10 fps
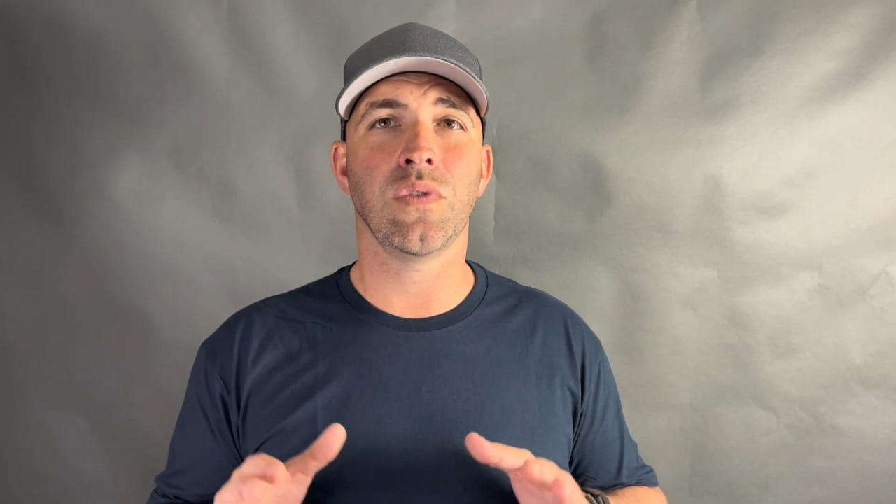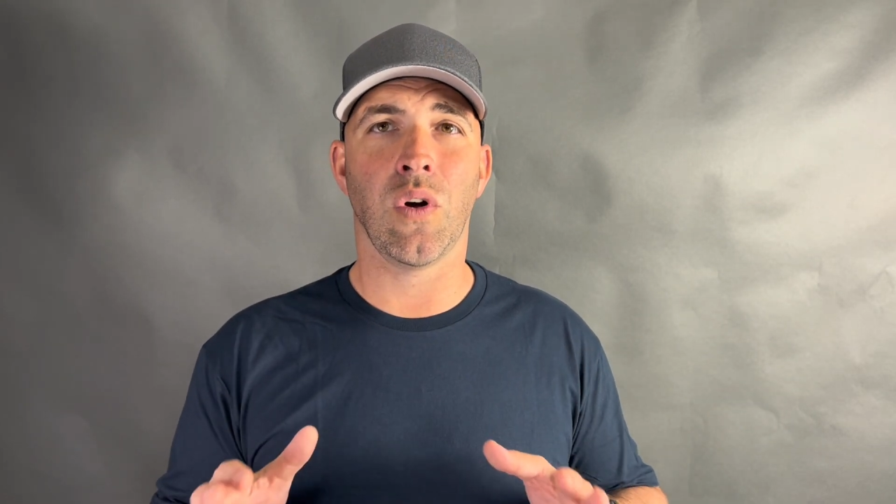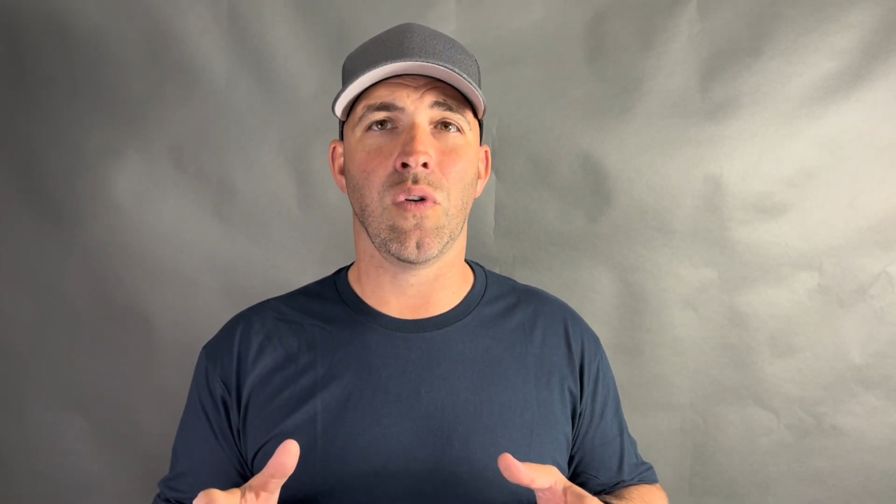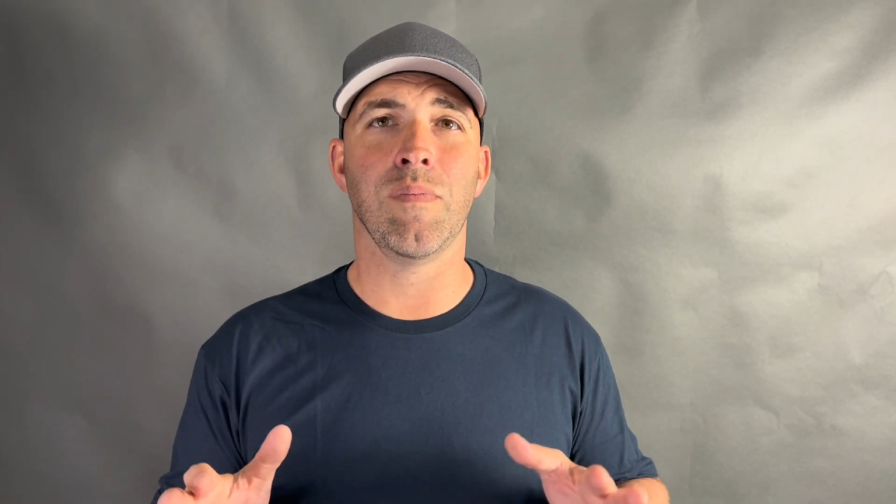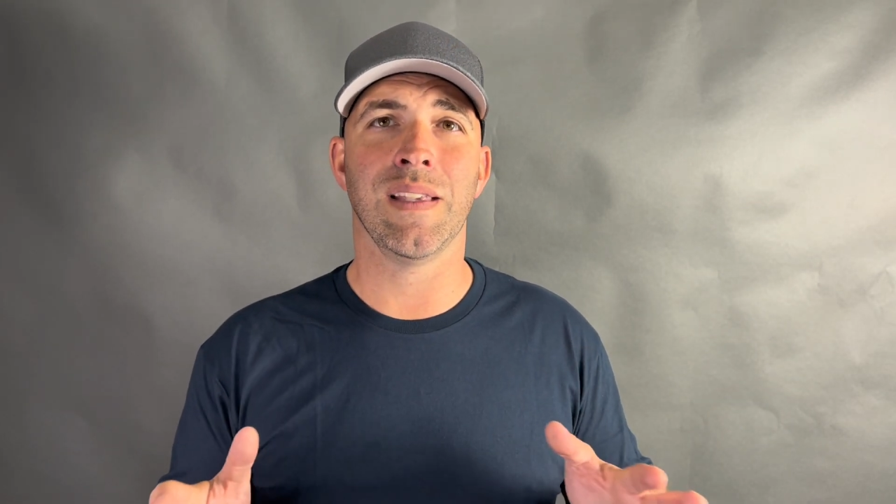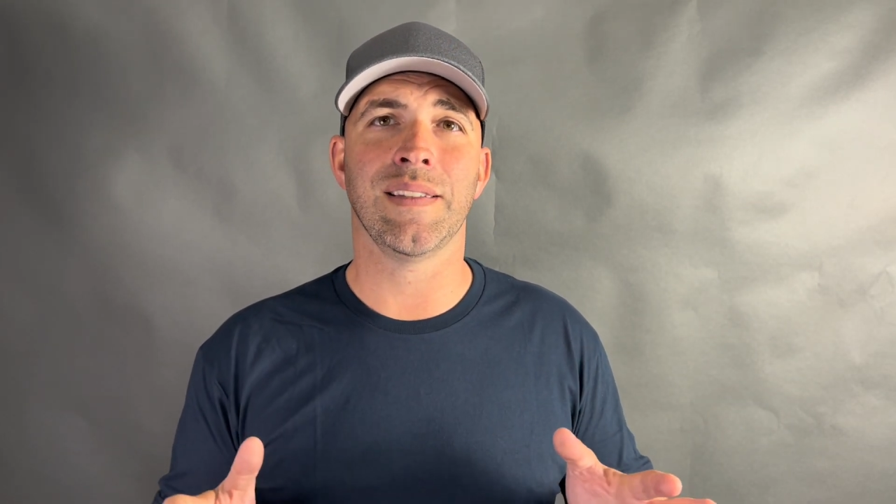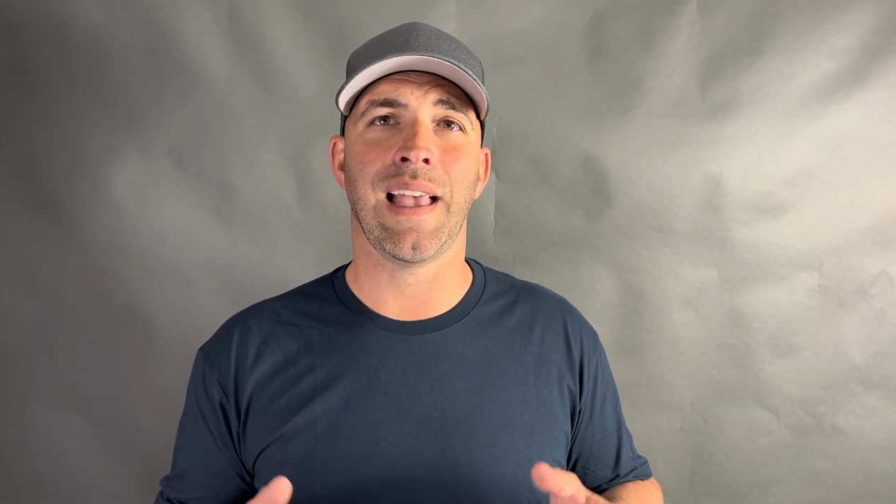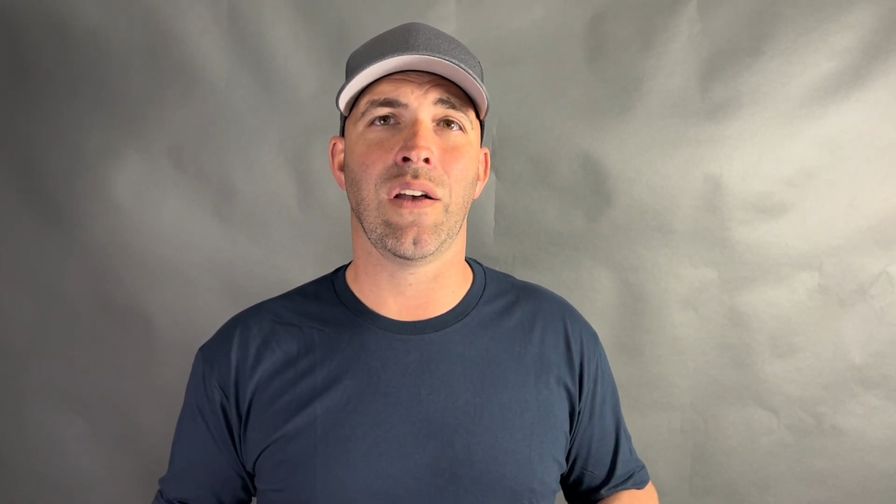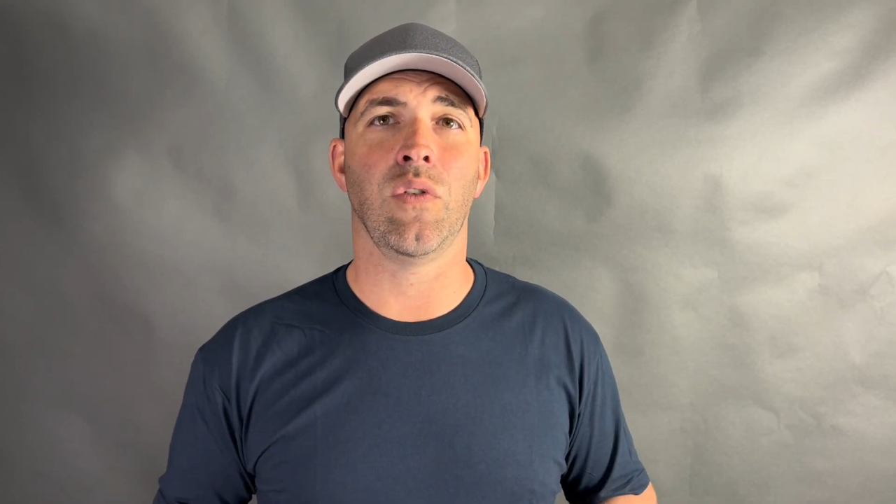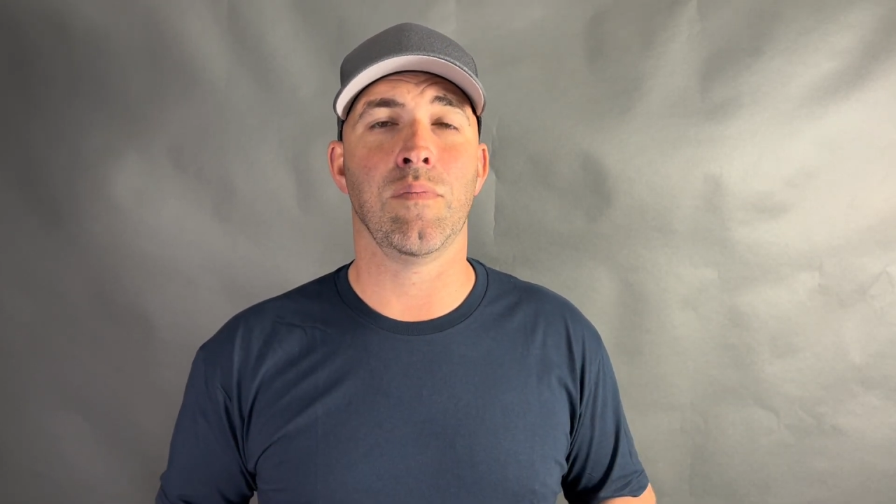don't miss
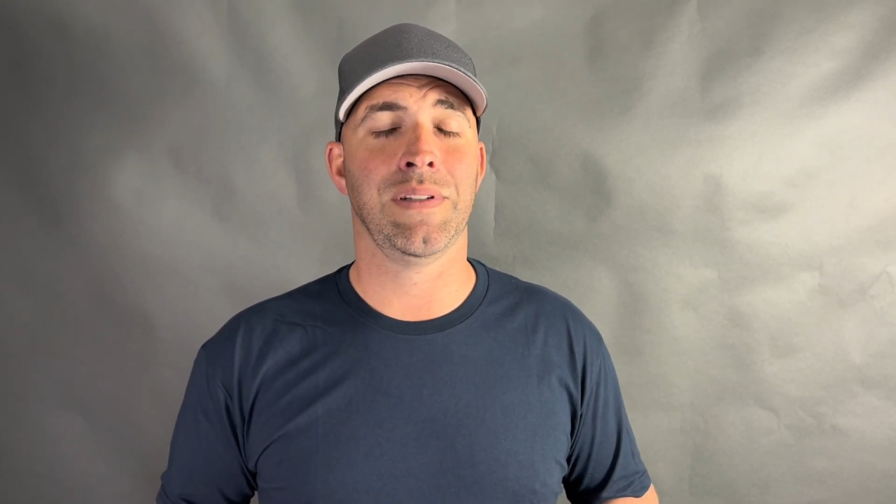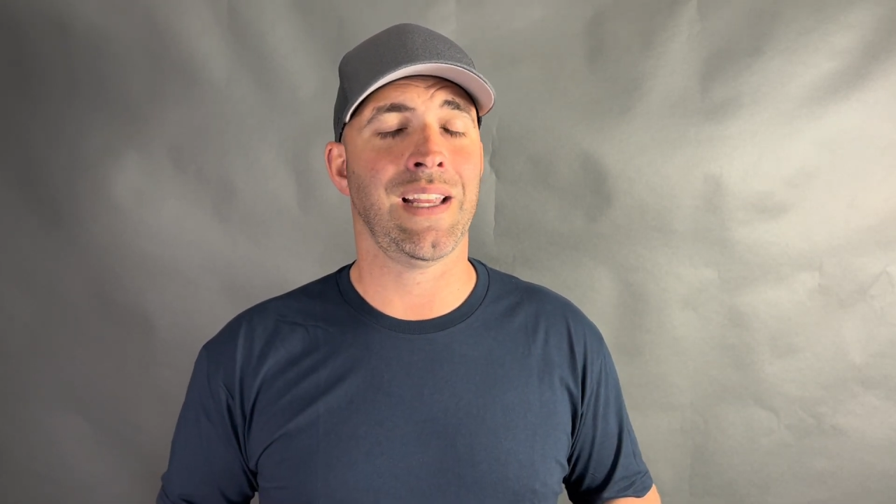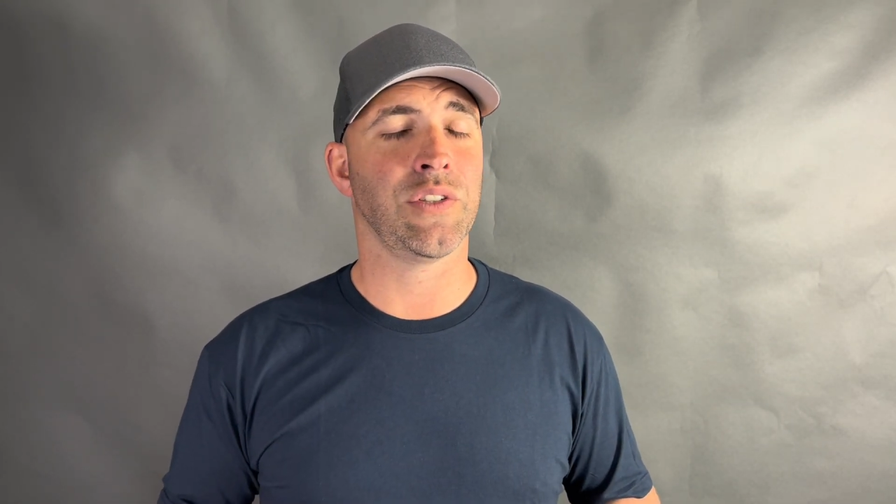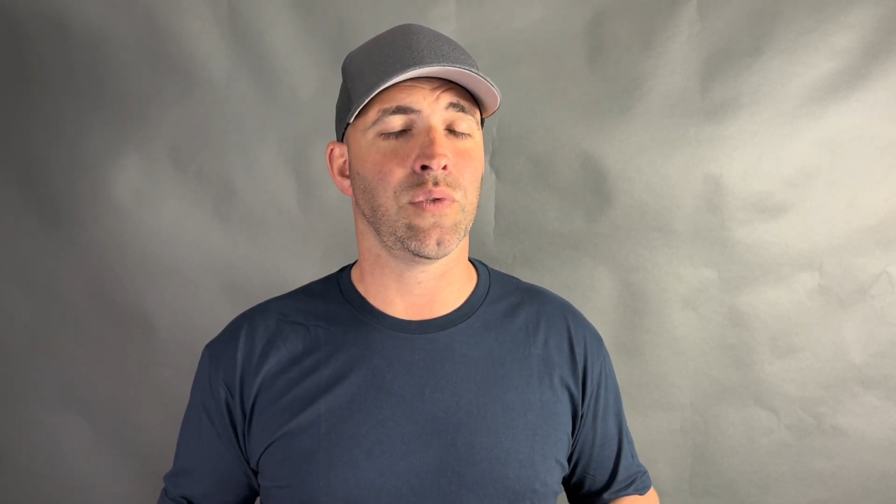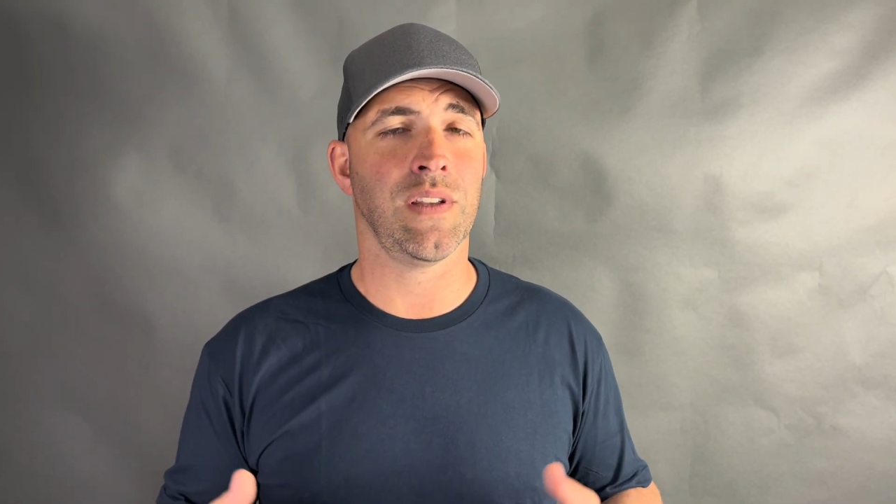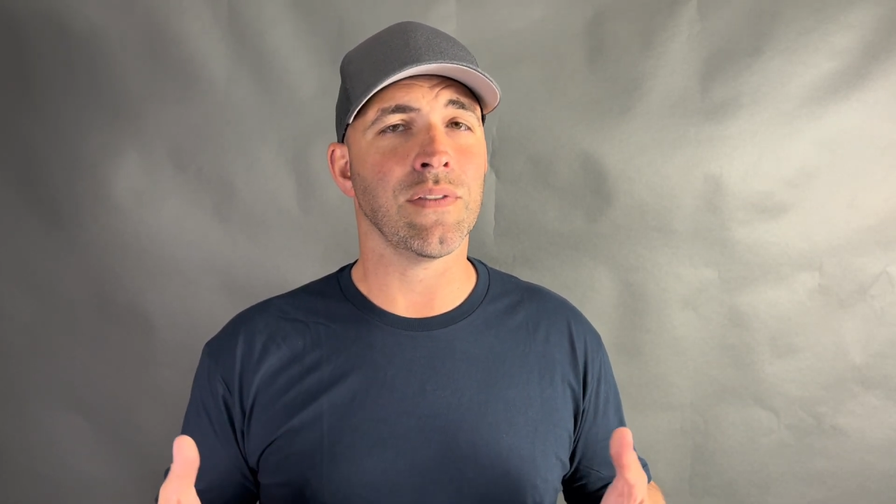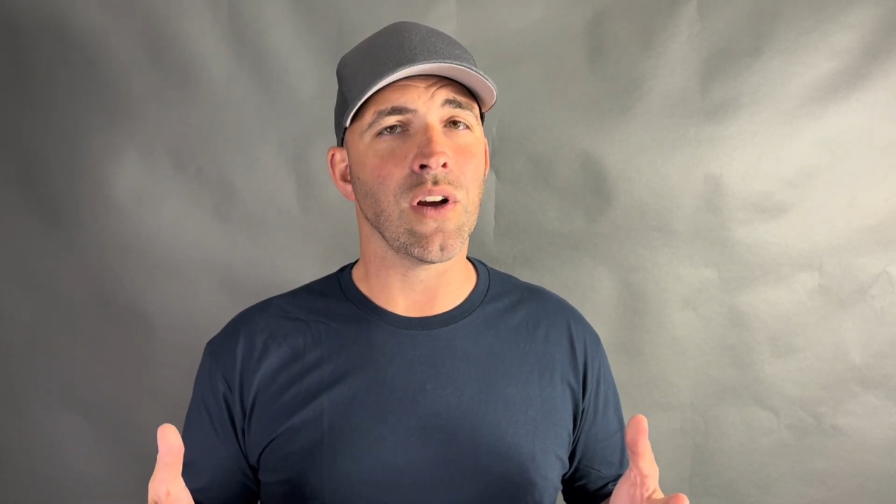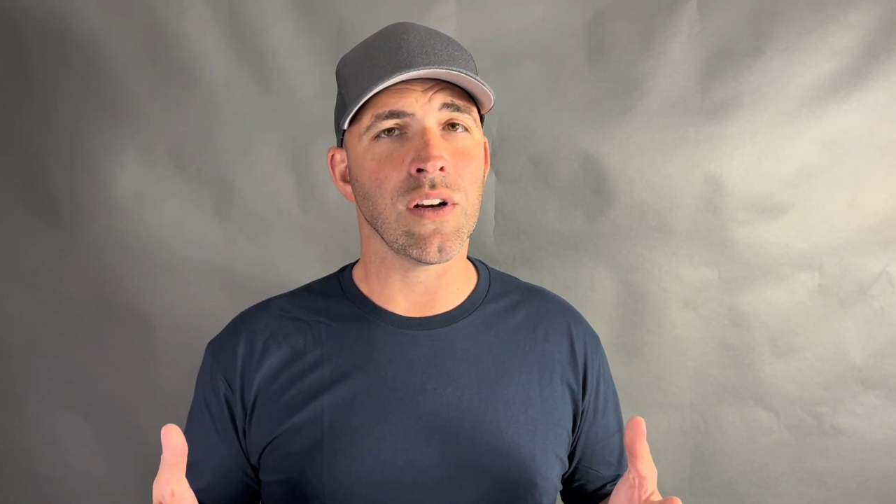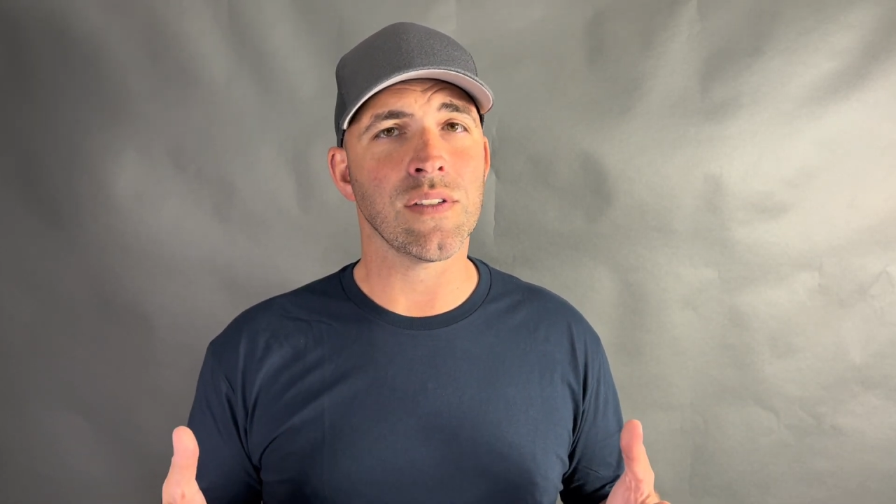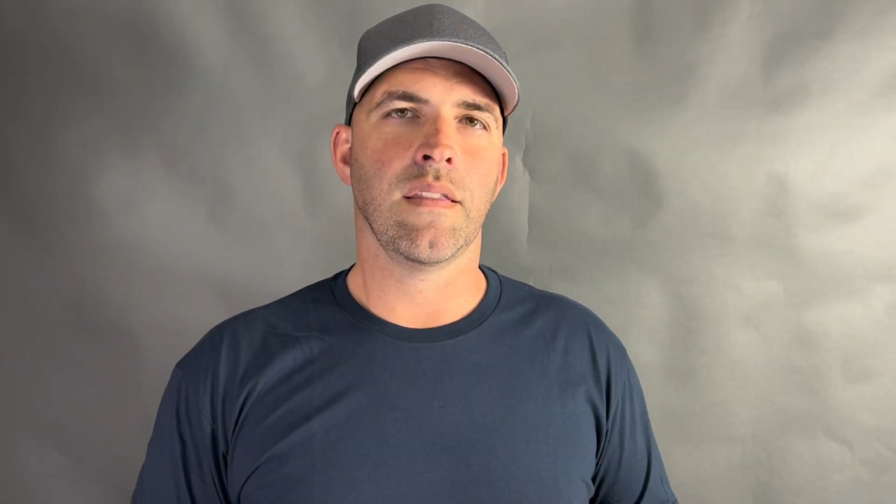out on potential gift
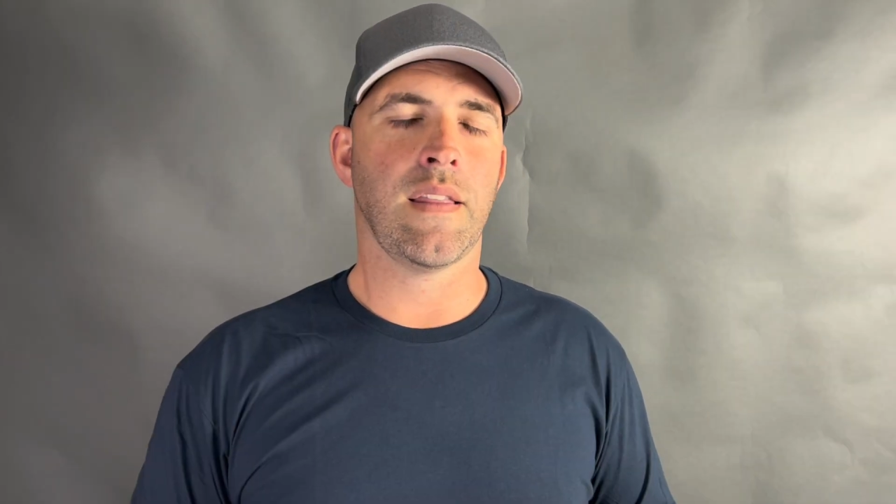cards.